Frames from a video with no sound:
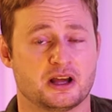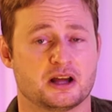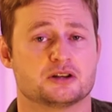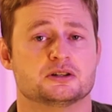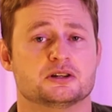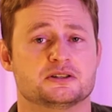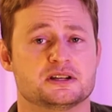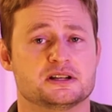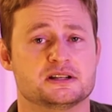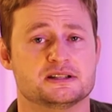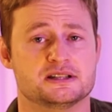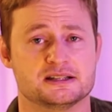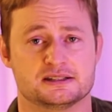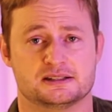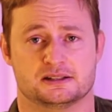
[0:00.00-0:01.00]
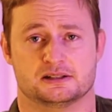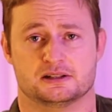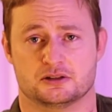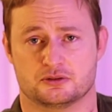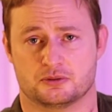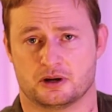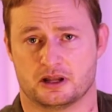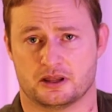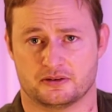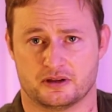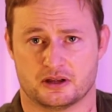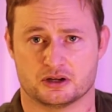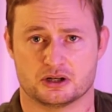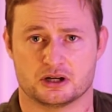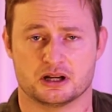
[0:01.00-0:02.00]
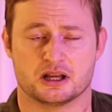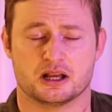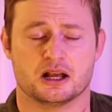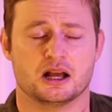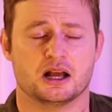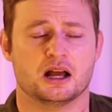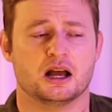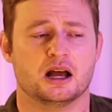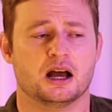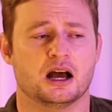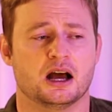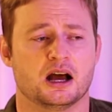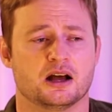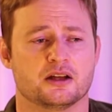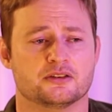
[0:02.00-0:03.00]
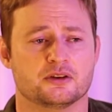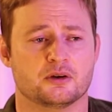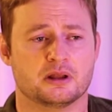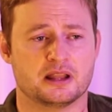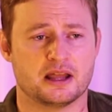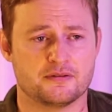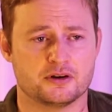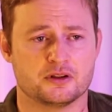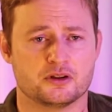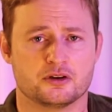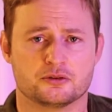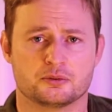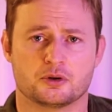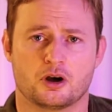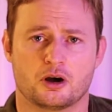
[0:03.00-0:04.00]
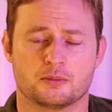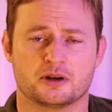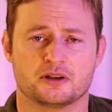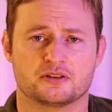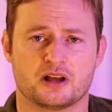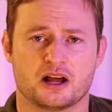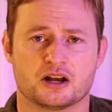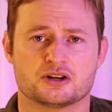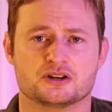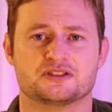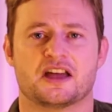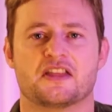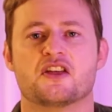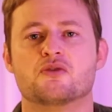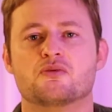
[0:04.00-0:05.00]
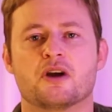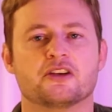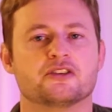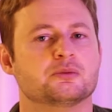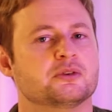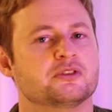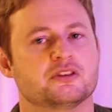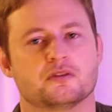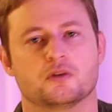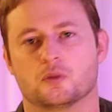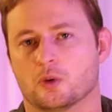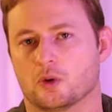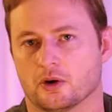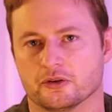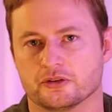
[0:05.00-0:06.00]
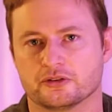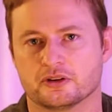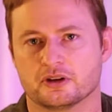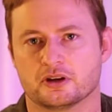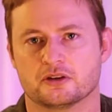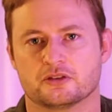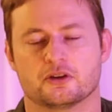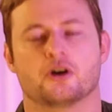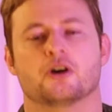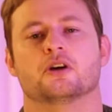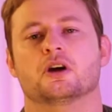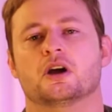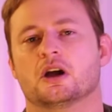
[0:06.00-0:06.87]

countries existed in the 20th century. So 11 of those were communist countries and the rest were civil wars. So